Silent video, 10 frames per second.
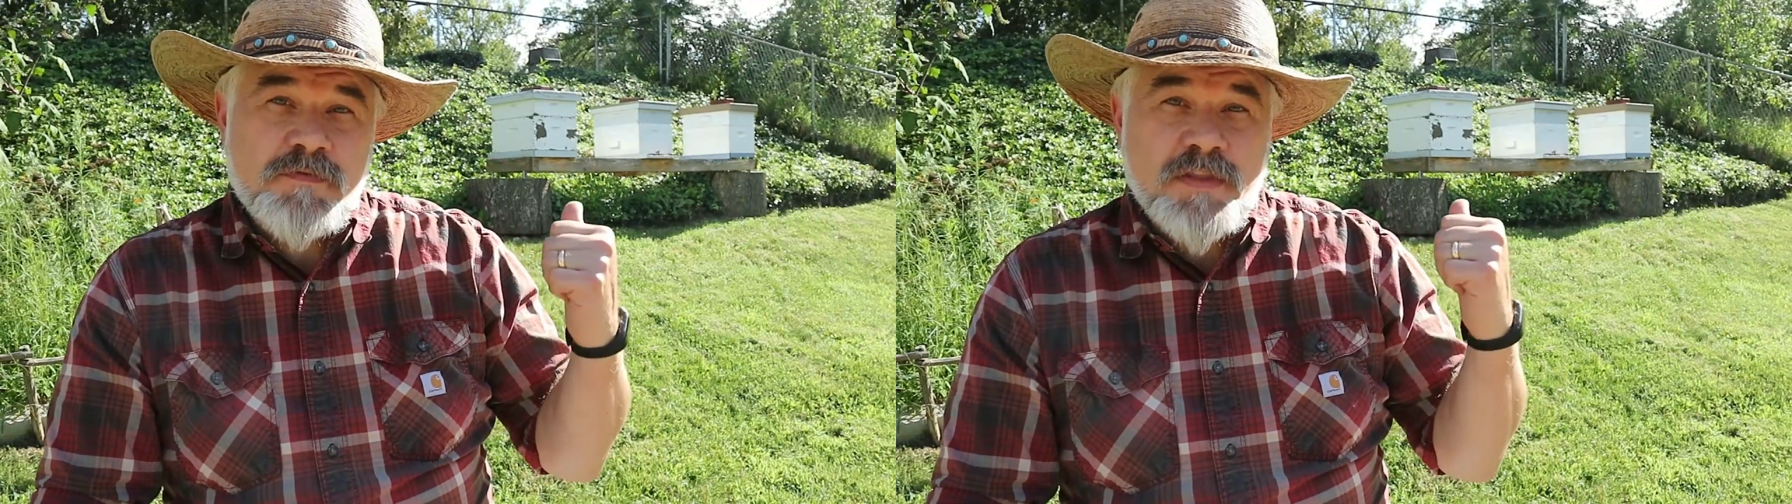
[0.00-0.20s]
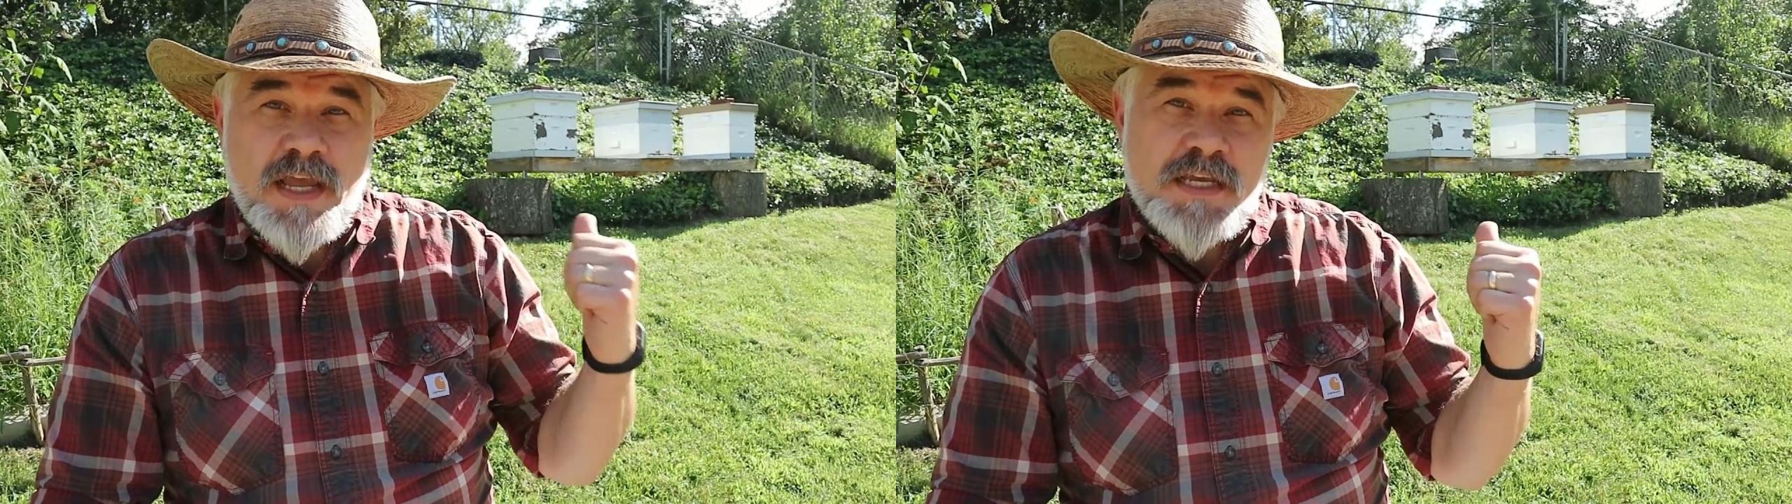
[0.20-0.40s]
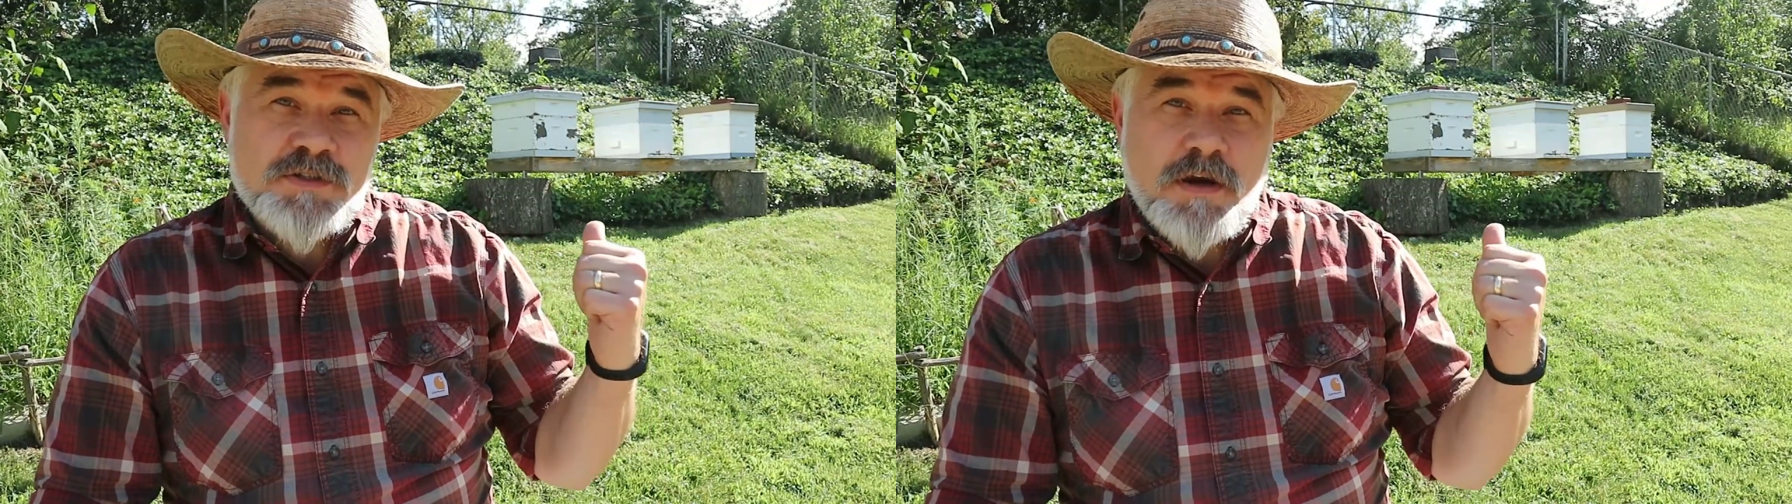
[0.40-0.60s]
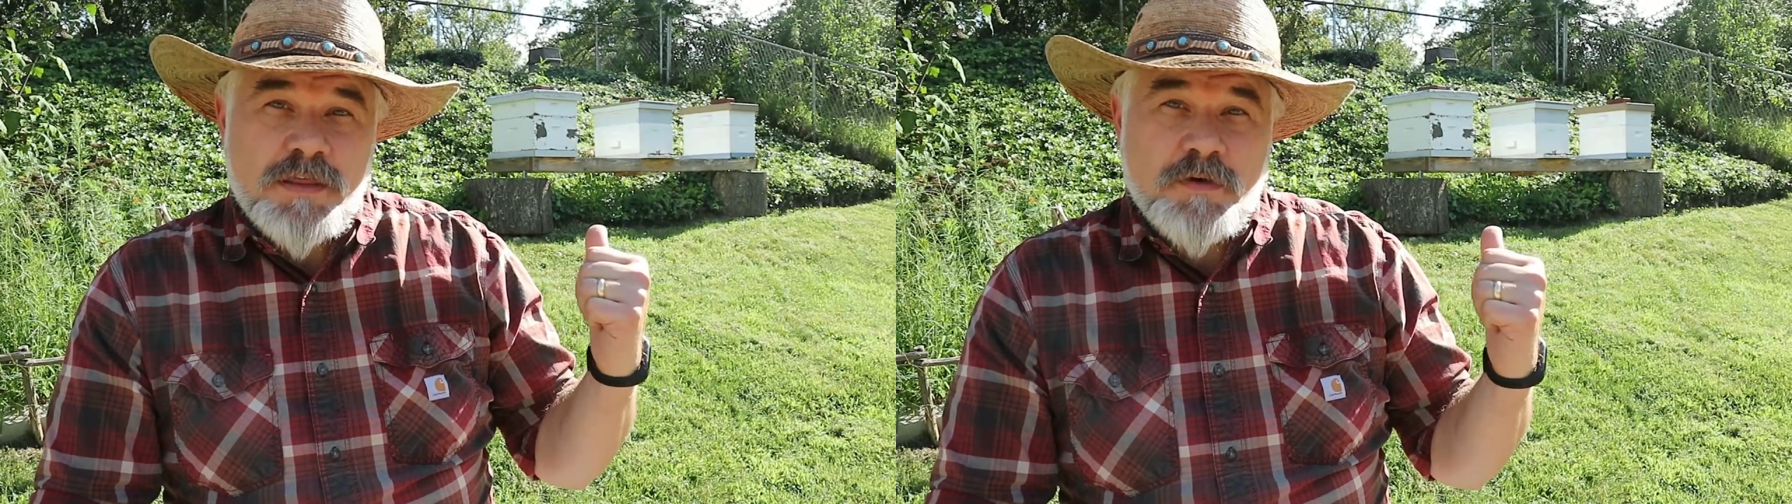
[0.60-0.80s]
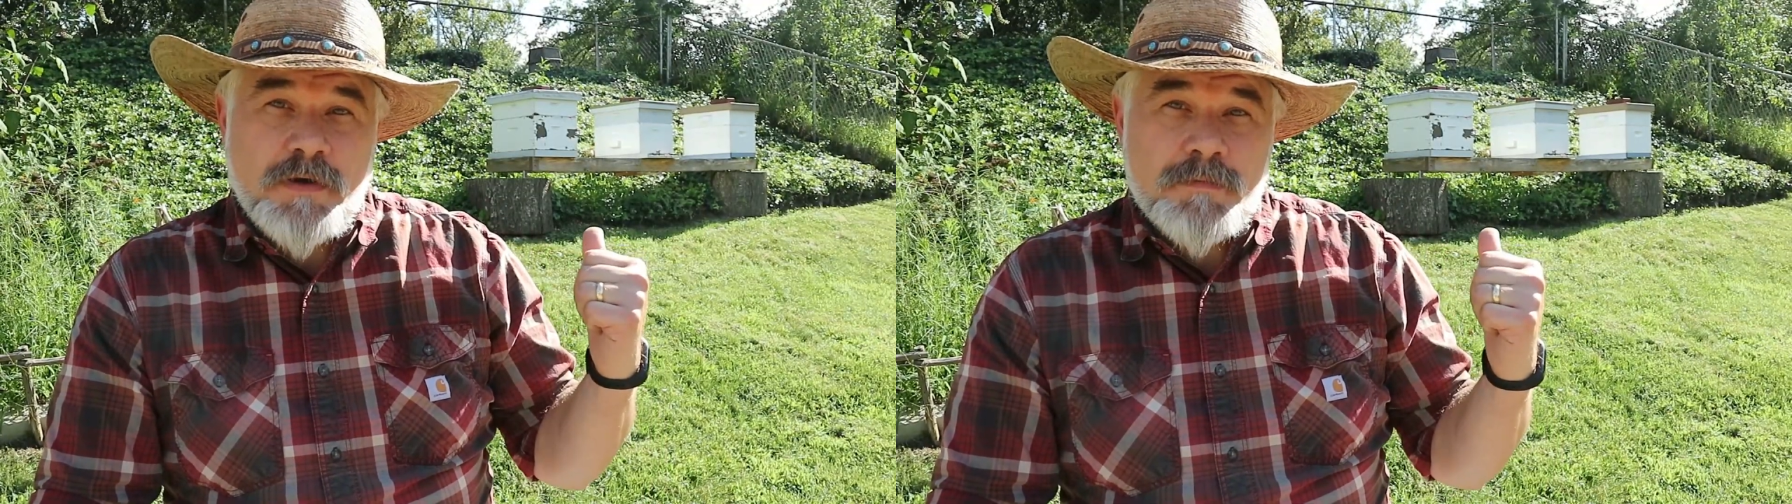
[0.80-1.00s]
of
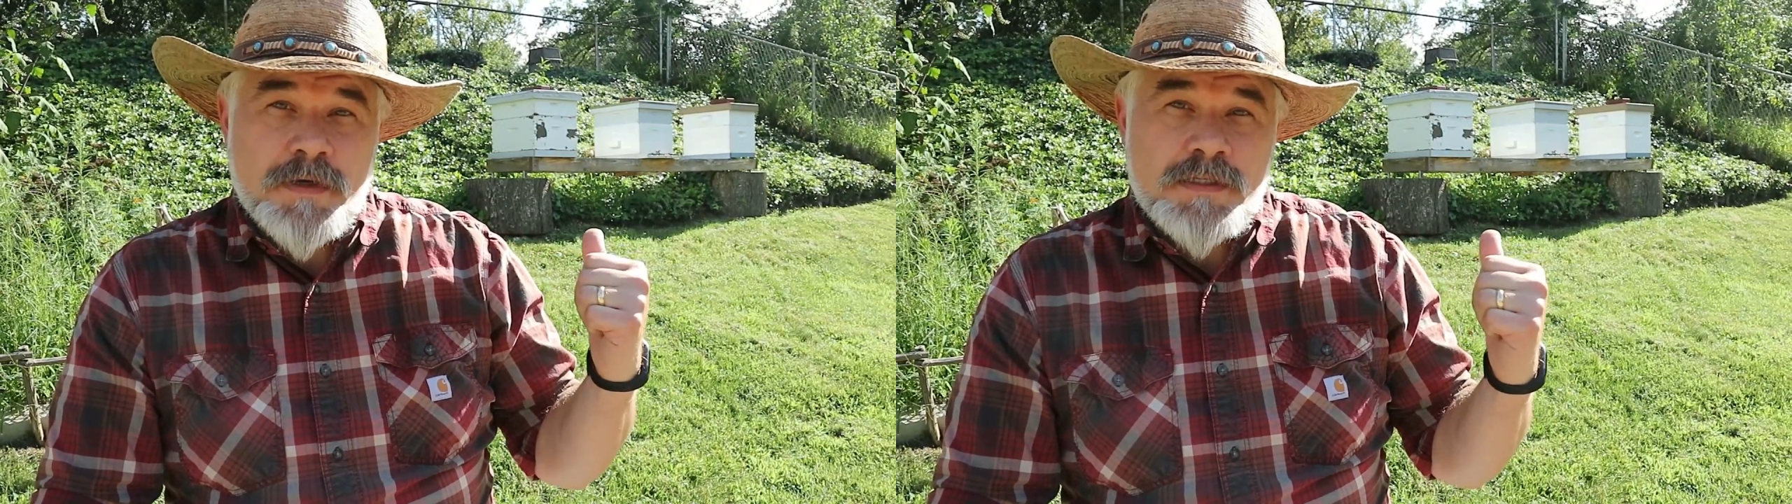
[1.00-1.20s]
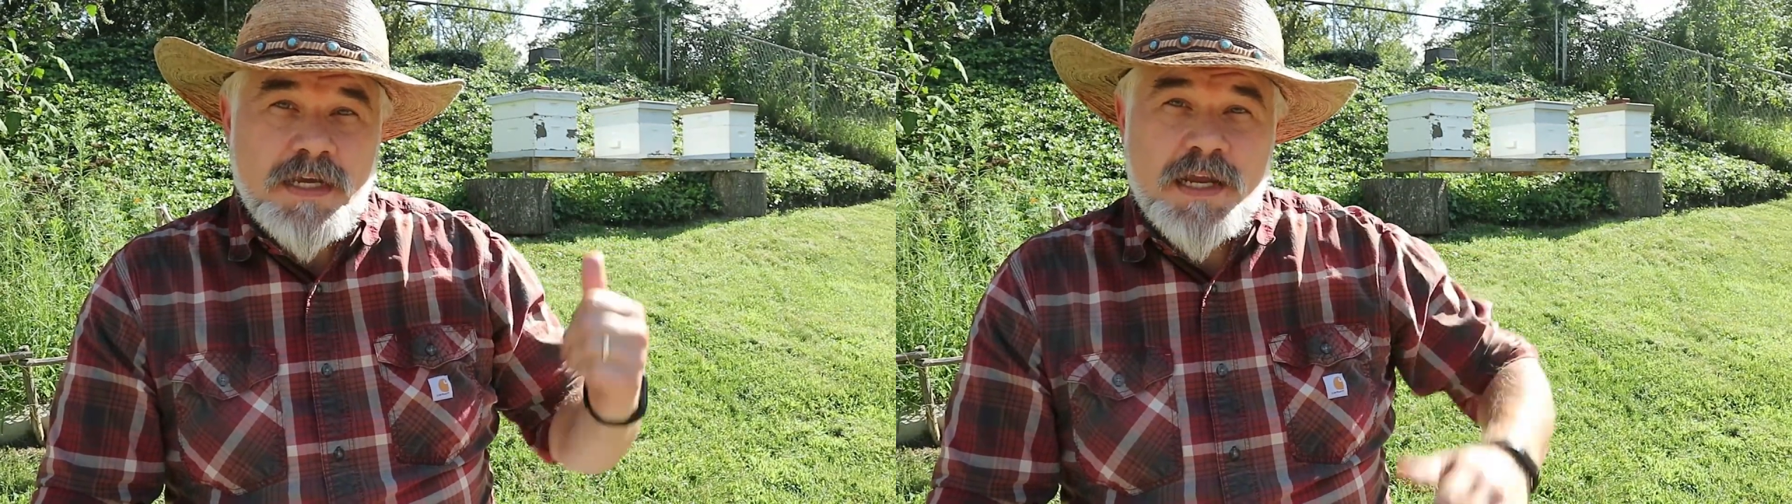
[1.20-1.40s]
Langstroth equipment